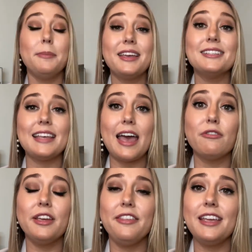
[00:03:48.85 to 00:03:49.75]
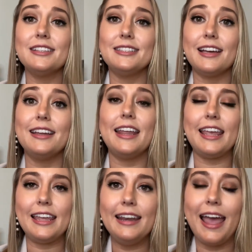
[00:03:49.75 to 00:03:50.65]
Because everything is done
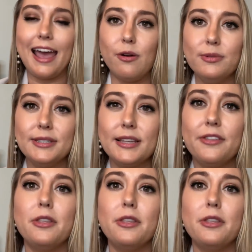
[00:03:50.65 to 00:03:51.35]
in-house,